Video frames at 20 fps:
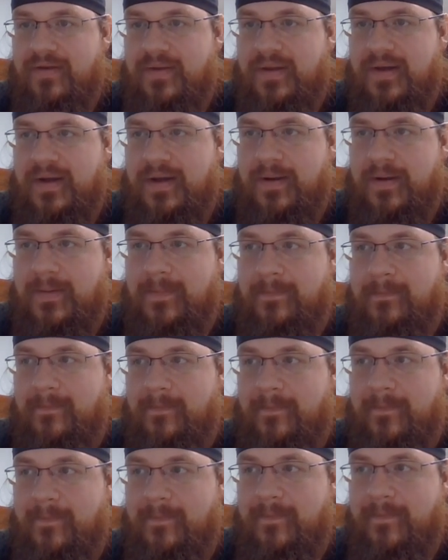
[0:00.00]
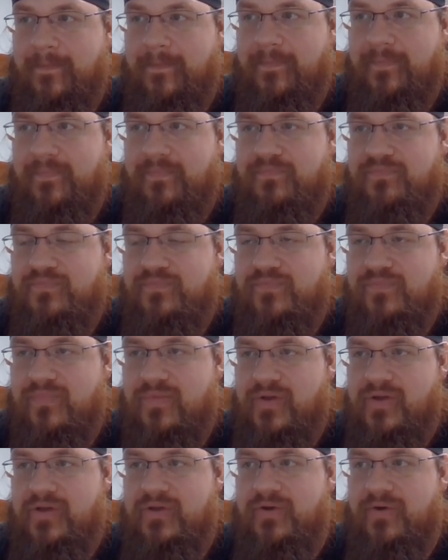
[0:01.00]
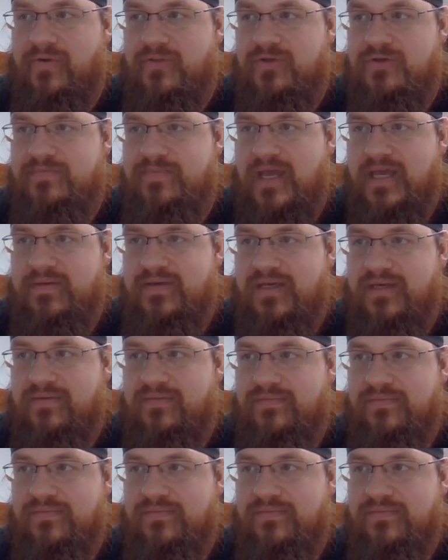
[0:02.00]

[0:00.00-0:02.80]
um, you know, there's maybe